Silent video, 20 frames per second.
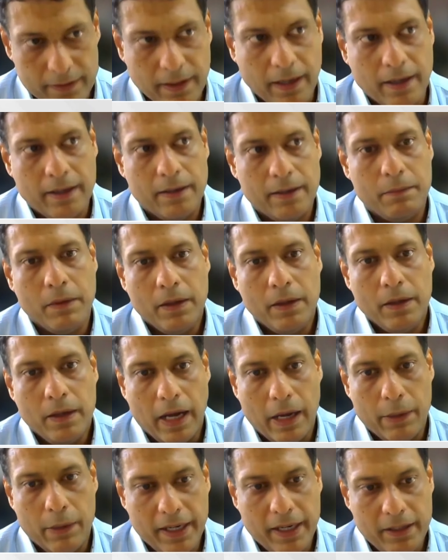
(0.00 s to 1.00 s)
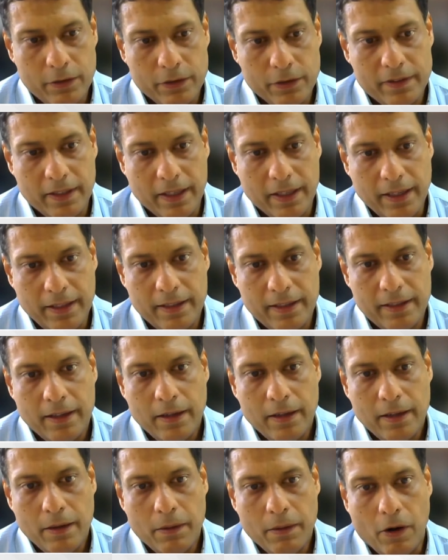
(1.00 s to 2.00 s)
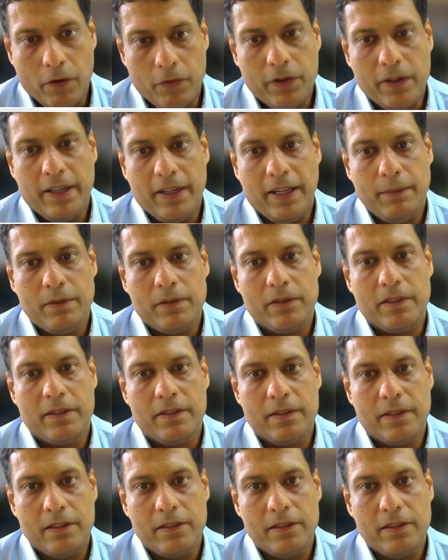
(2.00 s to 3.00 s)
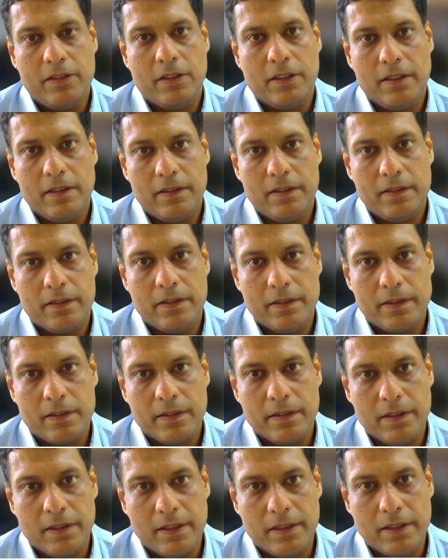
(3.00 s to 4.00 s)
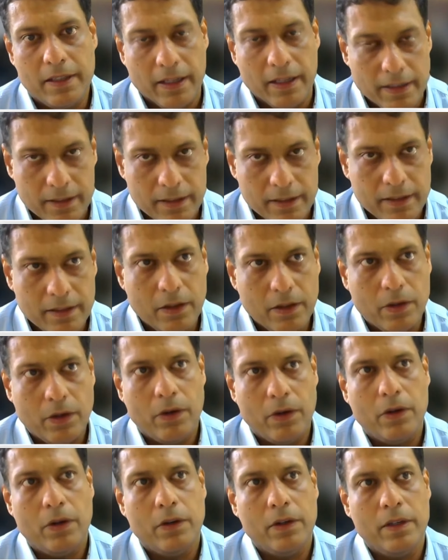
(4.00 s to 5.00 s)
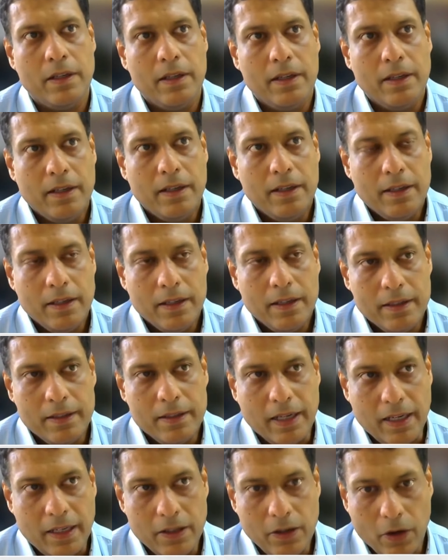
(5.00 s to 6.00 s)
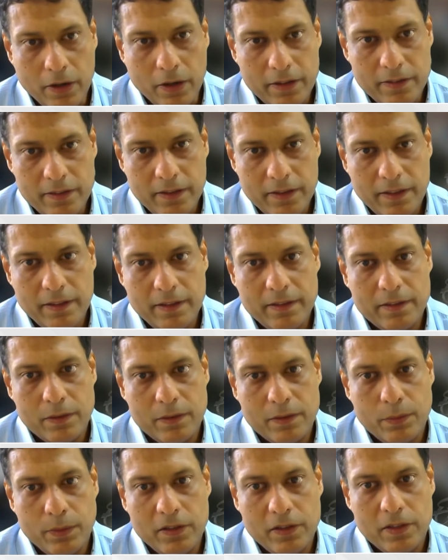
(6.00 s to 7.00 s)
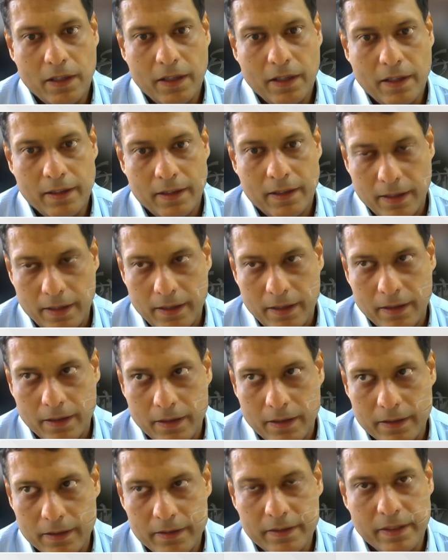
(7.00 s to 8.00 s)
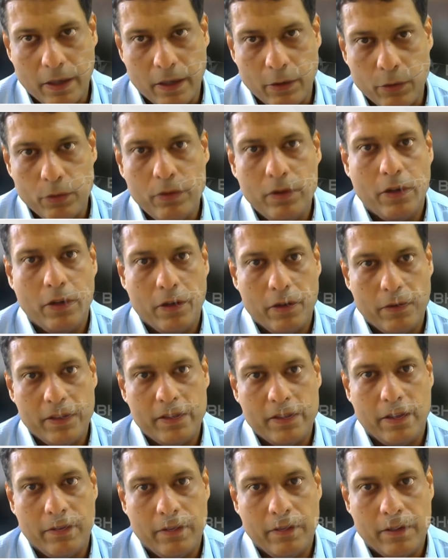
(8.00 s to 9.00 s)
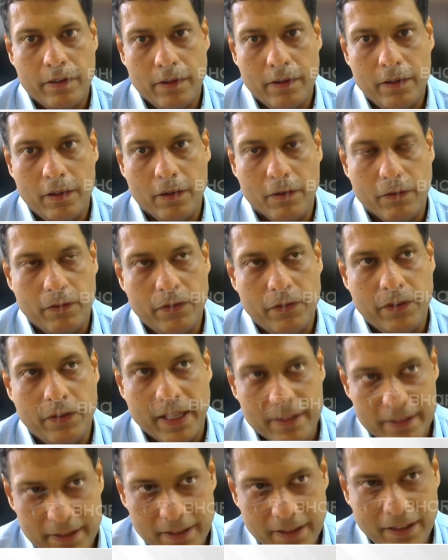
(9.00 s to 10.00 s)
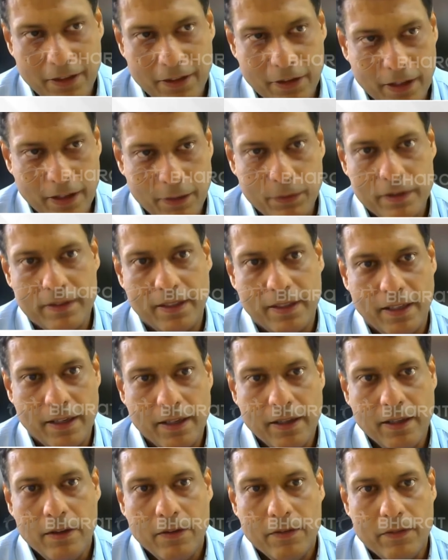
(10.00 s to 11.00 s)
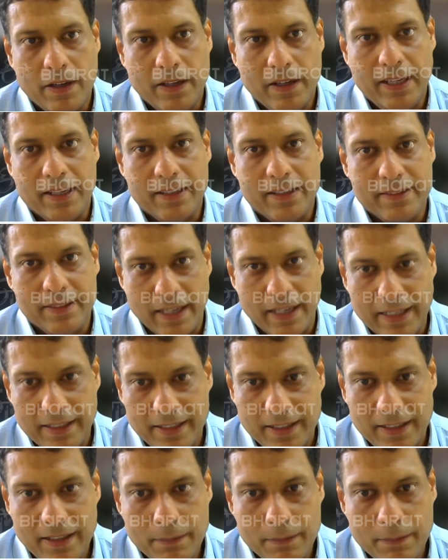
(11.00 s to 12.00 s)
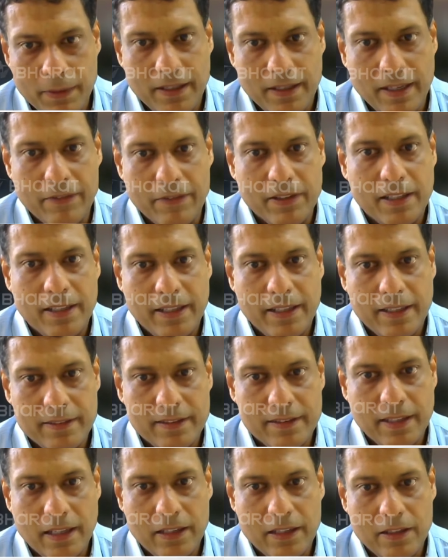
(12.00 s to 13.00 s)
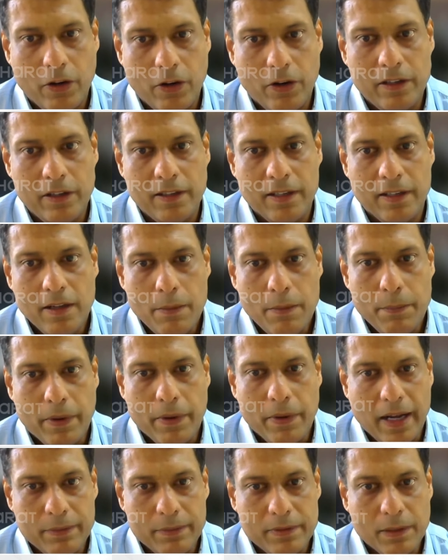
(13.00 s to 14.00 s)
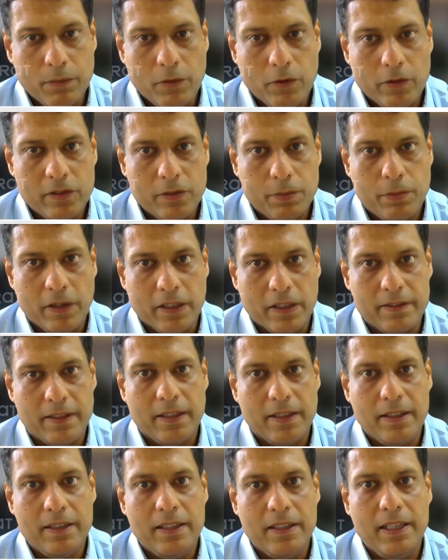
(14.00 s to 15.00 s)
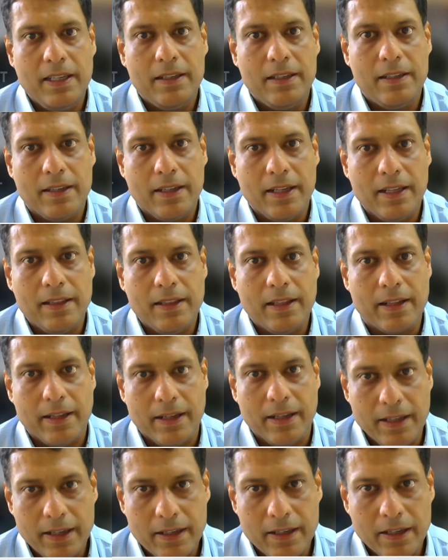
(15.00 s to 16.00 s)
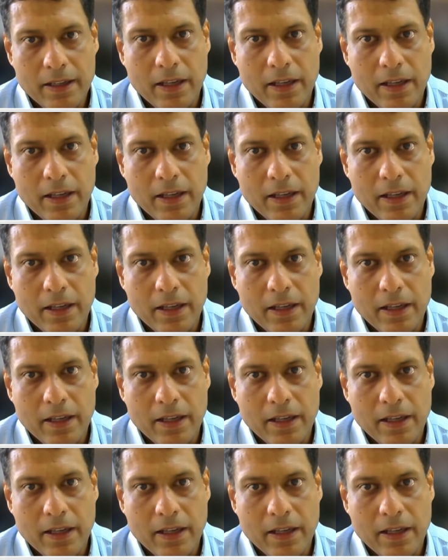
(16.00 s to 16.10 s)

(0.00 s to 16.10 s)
I would like to say that oftentimes research is done on technologies which are sound or which are fancy, or I would say very exciting, but nevertheless they are not perhaps the most pressing need in the clinic.